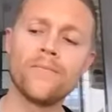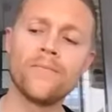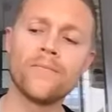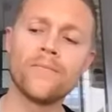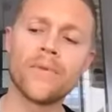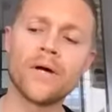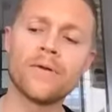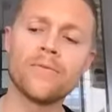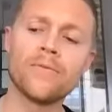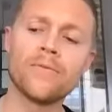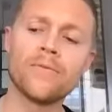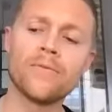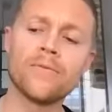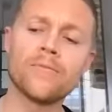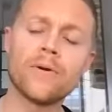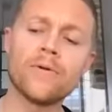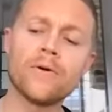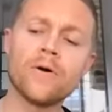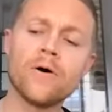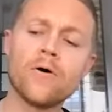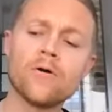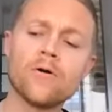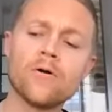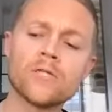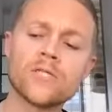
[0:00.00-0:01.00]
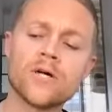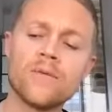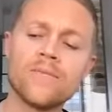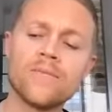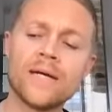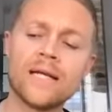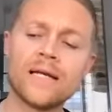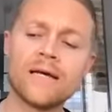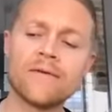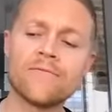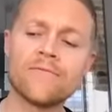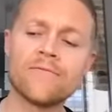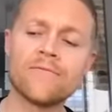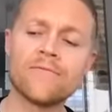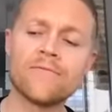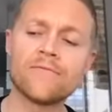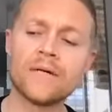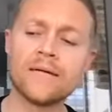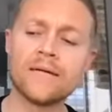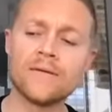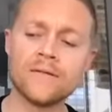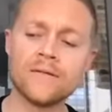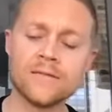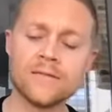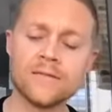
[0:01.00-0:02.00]
But what also, I mean, if
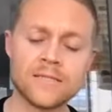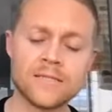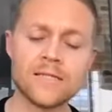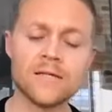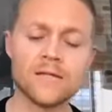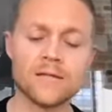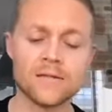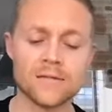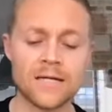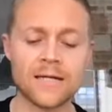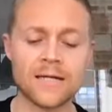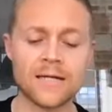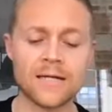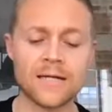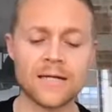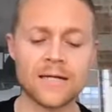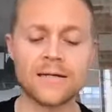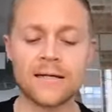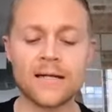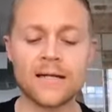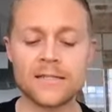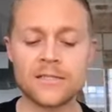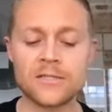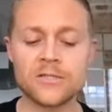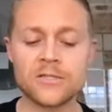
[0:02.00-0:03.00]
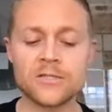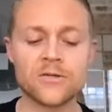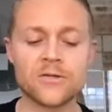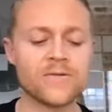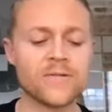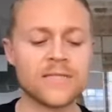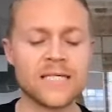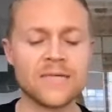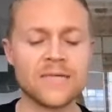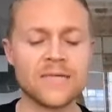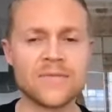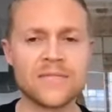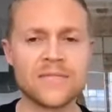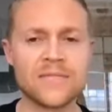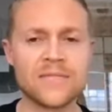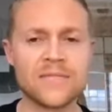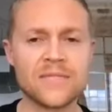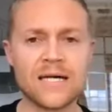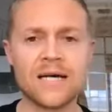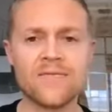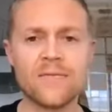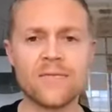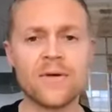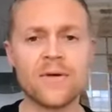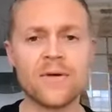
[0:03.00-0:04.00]
we still, I'd, I'd like to sort of deep
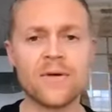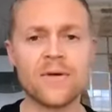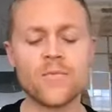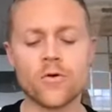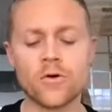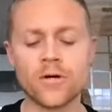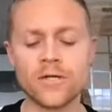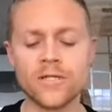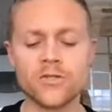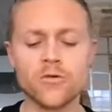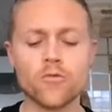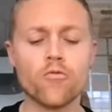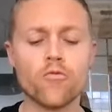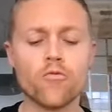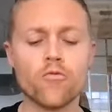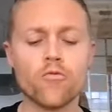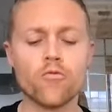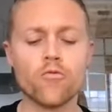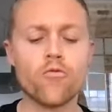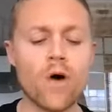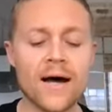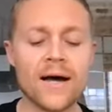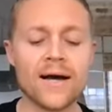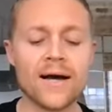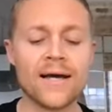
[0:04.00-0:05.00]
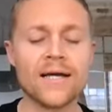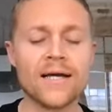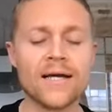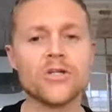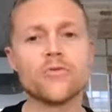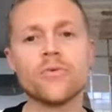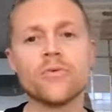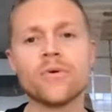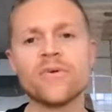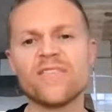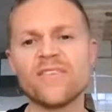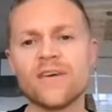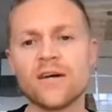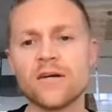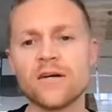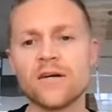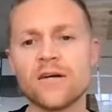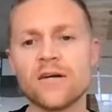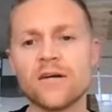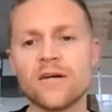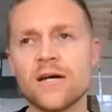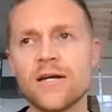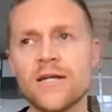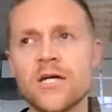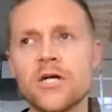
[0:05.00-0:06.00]
dive a bit more into why do we fear
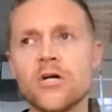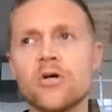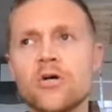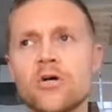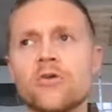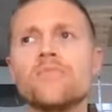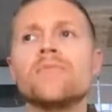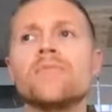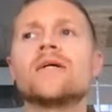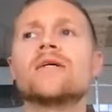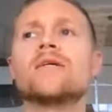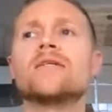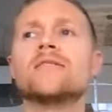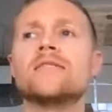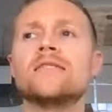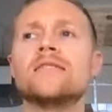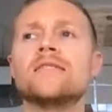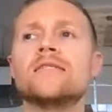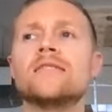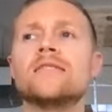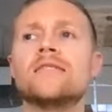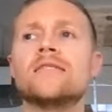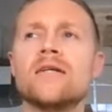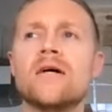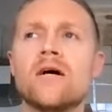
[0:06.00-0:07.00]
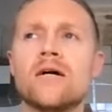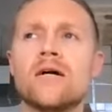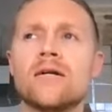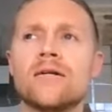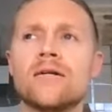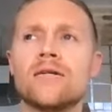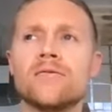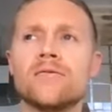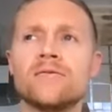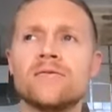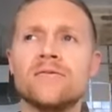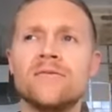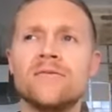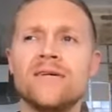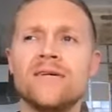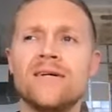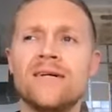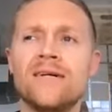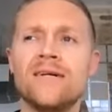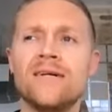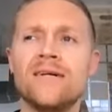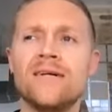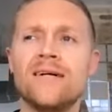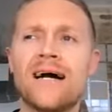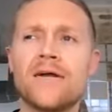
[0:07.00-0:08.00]
the unknown because it's not
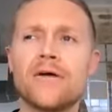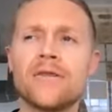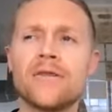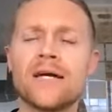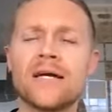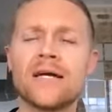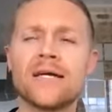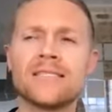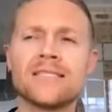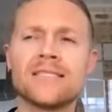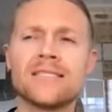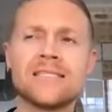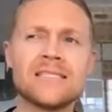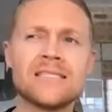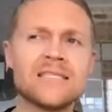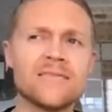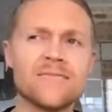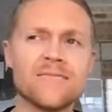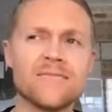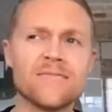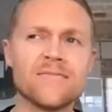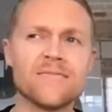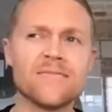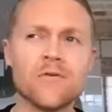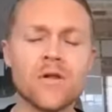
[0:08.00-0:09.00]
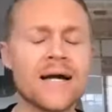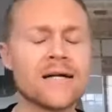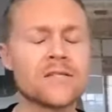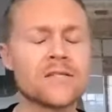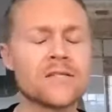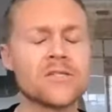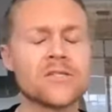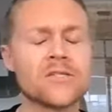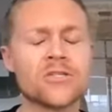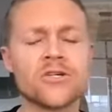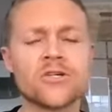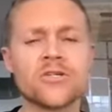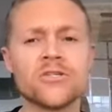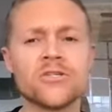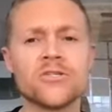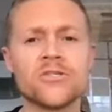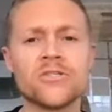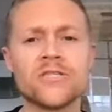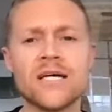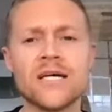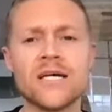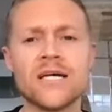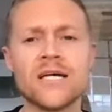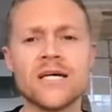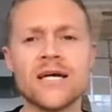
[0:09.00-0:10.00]
I don't think it's the full answer to
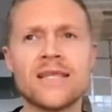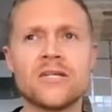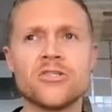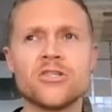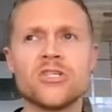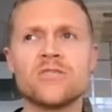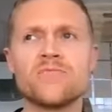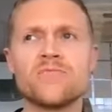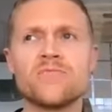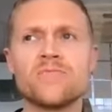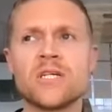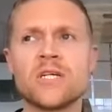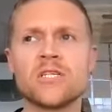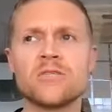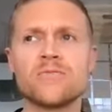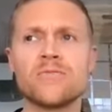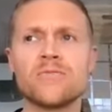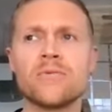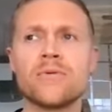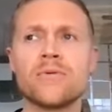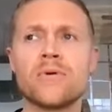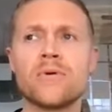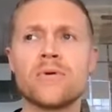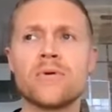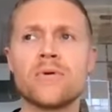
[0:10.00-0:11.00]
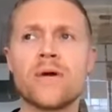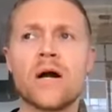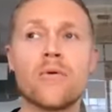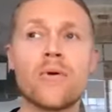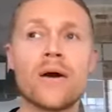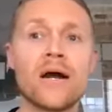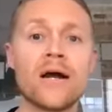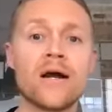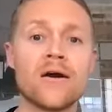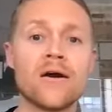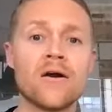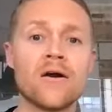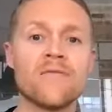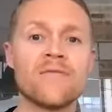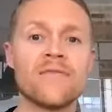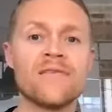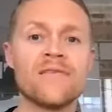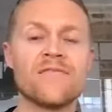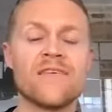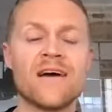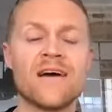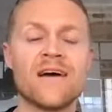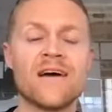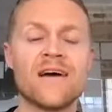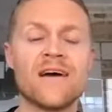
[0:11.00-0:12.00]
say that just because we become aware of the
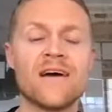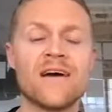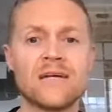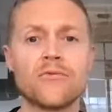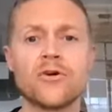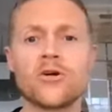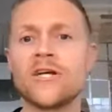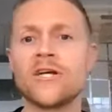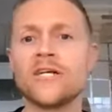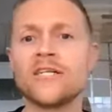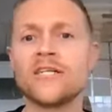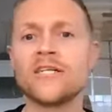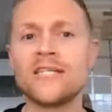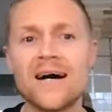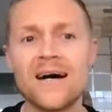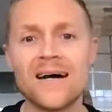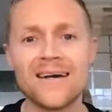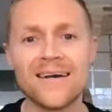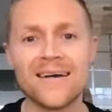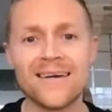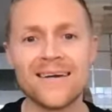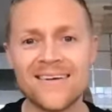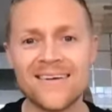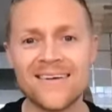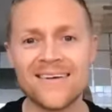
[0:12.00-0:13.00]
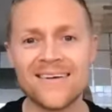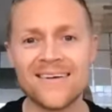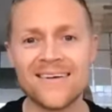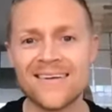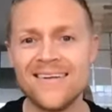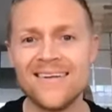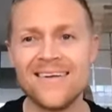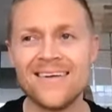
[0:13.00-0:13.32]
fact that we're going to die,